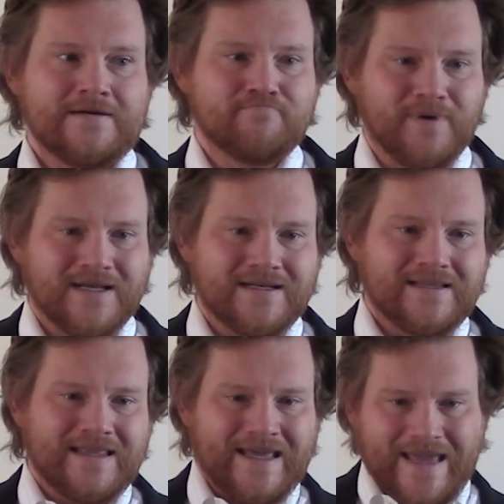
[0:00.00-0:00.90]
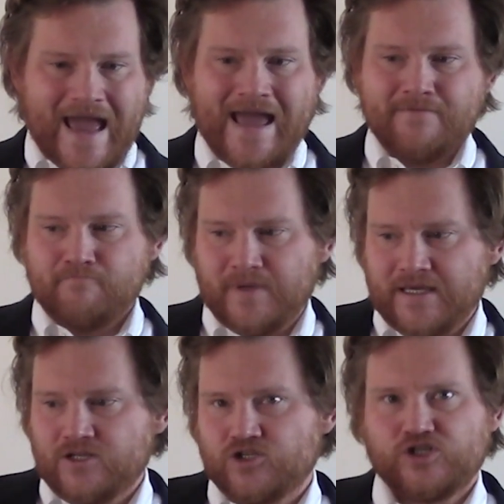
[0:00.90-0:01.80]
But they can
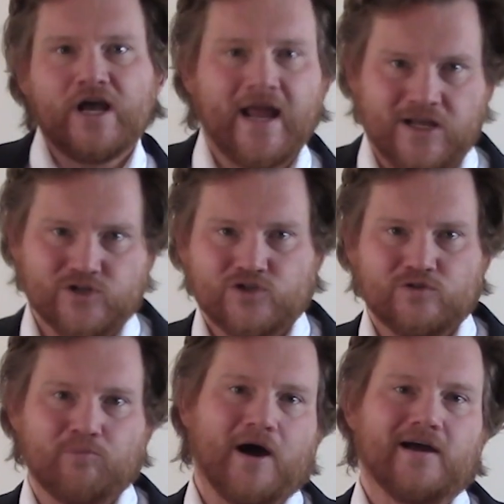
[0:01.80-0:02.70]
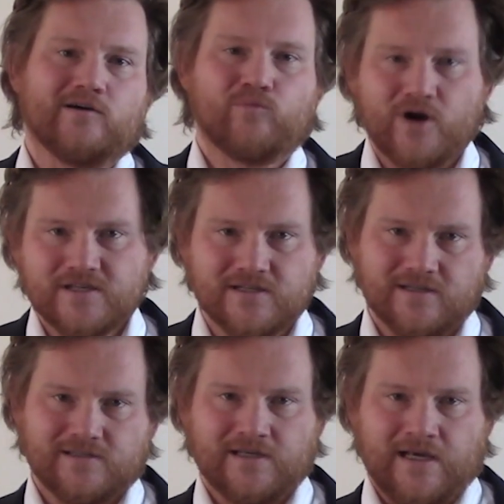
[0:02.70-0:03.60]
be changed by a president.